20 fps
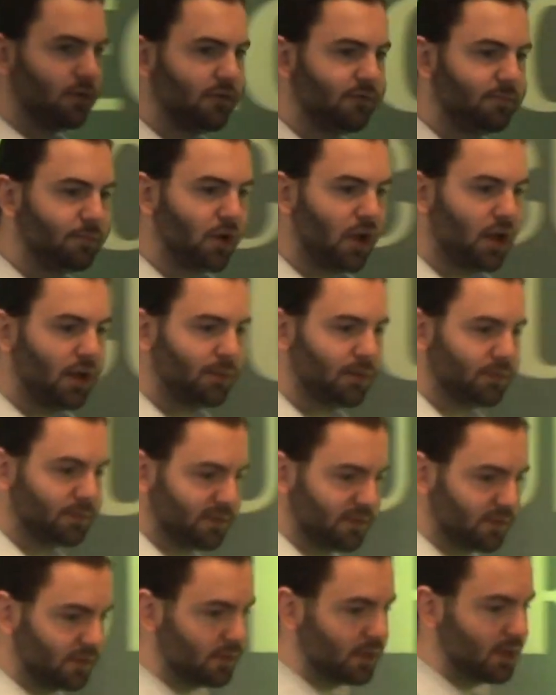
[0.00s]
of
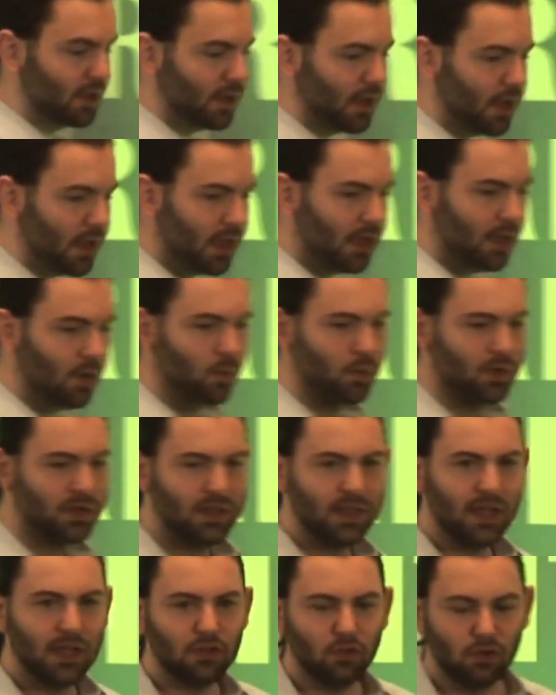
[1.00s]
problems with
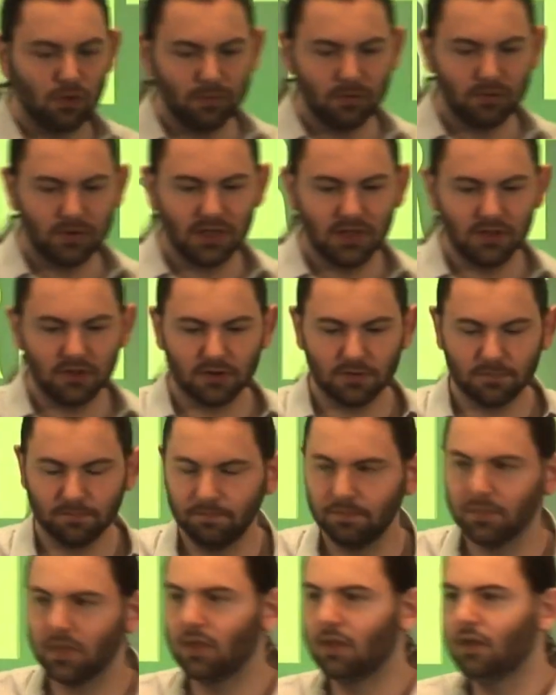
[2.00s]
the Adobe Reader.
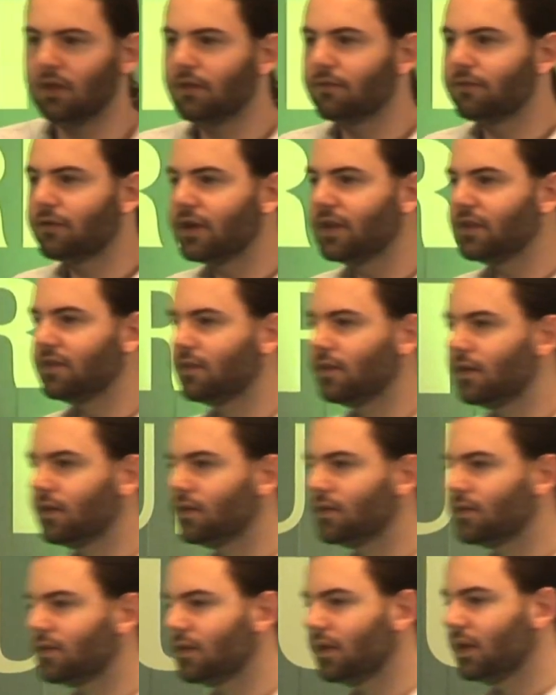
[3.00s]
For
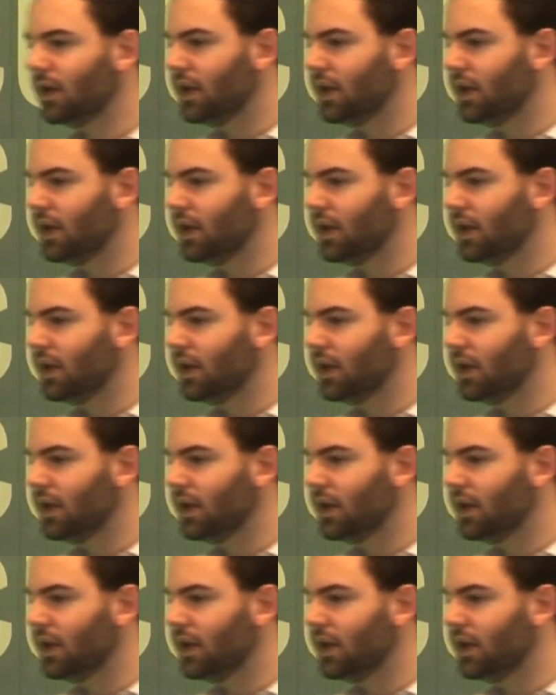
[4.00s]
instance,